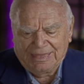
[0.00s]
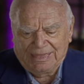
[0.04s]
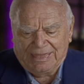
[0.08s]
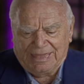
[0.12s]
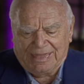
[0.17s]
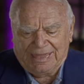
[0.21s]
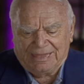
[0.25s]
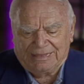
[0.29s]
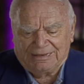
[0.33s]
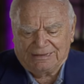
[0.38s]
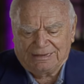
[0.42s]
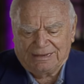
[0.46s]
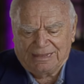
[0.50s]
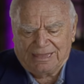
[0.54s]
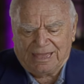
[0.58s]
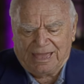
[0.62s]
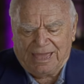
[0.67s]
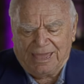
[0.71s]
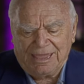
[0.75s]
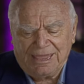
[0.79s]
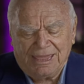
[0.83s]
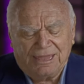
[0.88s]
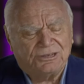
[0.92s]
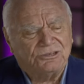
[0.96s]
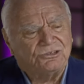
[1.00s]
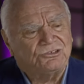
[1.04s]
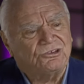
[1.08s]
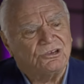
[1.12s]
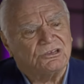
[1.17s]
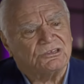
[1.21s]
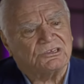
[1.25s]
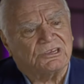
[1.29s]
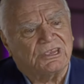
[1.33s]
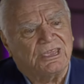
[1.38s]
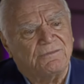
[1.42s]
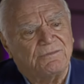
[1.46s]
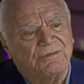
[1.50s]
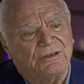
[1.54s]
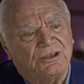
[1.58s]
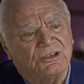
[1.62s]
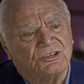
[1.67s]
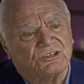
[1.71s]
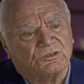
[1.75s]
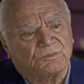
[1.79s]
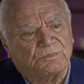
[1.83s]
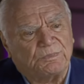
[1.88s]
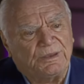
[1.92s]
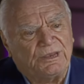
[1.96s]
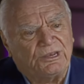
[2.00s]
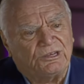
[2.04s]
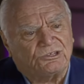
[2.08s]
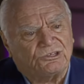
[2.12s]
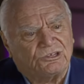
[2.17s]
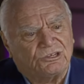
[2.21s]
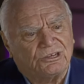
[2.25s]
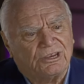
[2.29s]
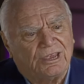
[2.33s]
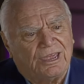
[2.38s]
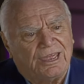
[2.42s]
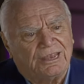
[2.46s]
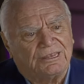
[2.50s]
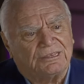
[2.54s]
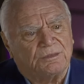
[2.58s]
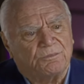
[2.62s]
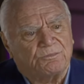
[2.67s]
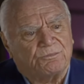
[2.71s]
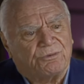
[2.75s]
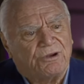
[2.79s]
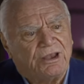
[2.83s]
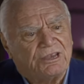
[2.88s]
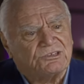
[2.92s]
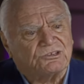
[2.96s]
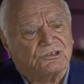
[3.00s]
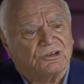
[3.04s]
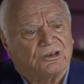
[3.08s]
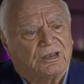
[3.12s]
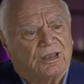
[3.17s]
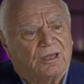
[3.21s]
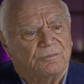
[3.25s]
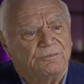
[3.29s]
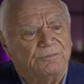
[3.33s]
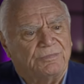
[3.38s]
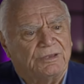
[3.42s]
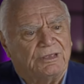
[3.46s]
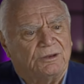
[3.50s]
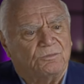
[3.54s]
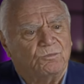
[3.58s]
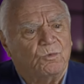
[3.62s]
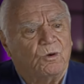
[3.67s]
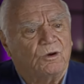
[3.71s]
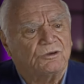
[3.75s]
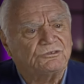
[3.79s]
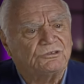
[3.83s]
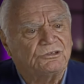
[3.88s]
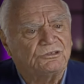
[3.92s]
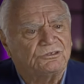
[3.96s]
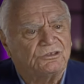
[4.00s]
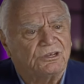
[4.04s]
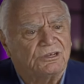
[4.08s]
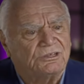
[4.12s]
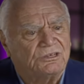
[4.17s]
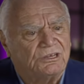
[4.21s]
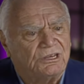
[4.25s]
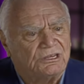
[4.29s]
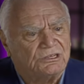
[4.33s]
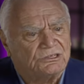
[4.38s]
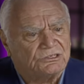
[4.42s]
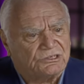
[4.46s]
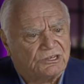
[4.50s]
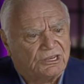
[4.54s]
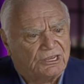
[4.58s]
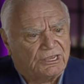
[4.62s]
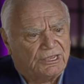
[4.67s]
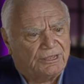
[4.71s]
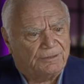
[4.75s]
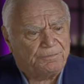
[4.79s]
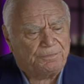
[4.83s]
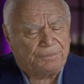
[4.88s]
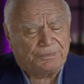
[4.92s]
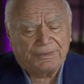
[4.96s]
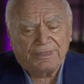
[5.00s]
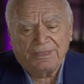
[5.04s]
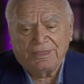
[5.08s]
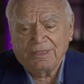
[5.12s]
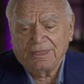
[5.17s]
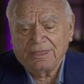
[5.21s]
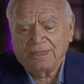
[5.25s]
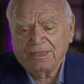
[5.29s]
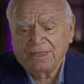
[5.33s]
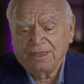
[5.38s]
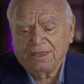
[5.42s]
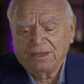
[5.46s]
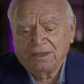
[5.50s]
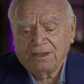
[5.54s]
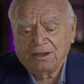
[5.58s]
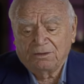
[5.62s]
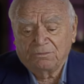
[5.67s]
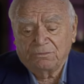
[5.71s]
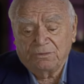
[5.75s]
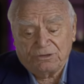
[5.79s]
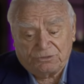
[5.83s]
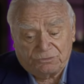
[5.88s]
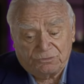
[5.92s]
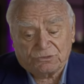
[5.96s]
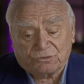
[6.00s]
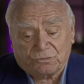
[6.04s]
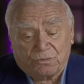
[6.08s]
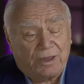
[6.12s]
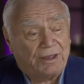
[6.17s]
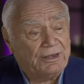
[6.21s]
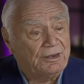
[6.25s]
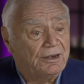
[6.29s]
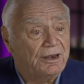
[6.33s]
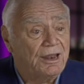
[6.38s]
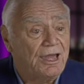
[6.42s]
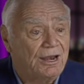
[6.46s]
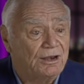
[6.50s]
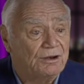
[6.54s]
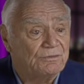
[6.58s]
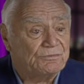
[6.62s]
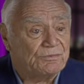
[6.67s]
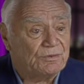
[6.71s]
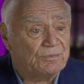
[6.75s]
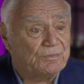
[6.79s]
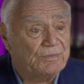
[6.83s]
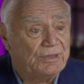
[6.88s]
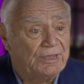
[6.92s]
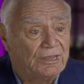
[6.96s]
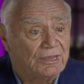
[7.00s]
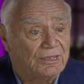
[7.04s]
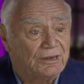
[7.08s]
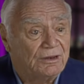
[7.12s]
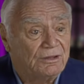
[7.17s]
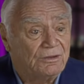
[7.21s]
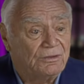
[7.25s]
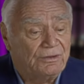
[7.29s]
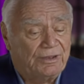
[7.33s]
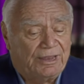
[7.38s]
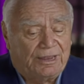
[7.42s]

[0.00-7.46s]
And I had just given a speech at the press club in Washington, D.C., which was quite an honor for me, you know.